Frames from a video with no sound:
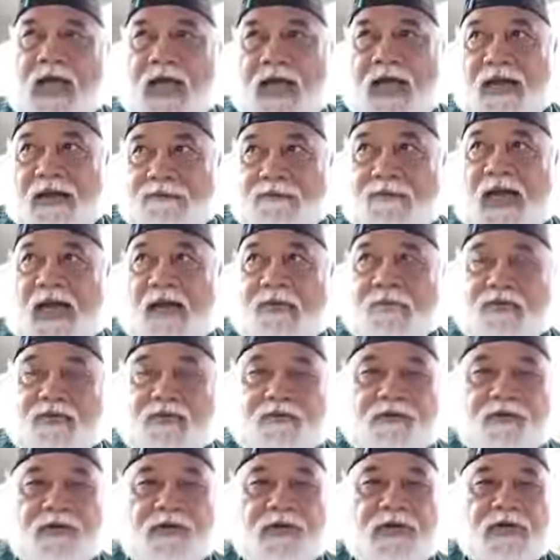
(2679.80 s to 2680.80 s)
I
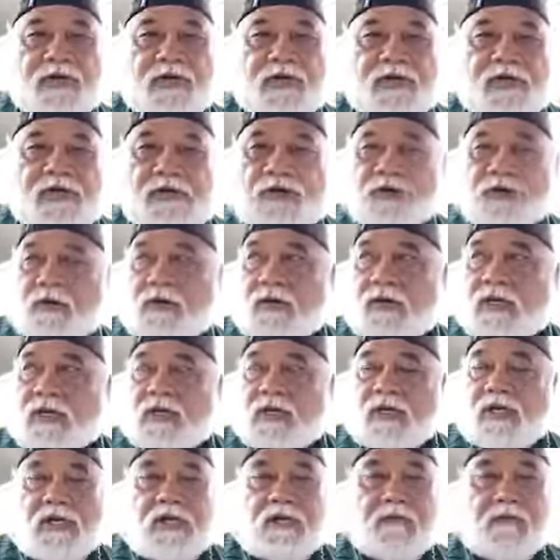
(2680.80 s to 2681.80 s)
prefer either
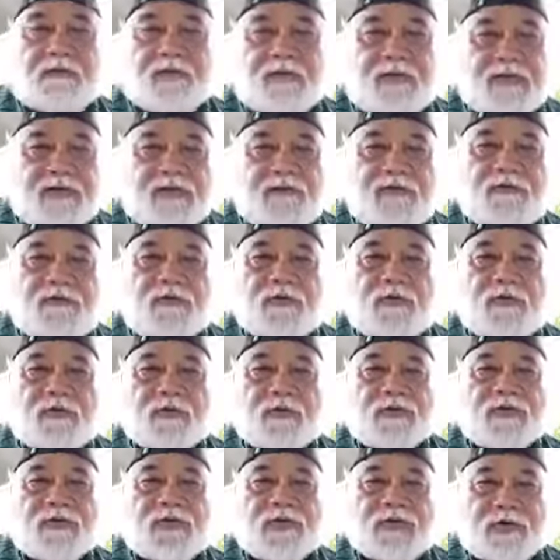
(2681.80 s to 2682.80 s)
beef or
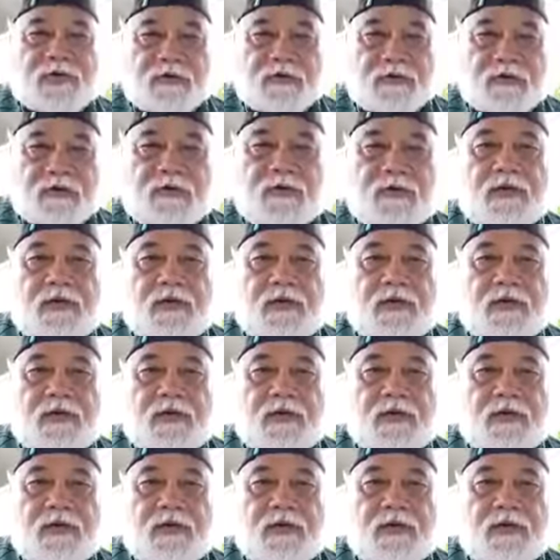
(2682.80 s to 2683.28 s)
deer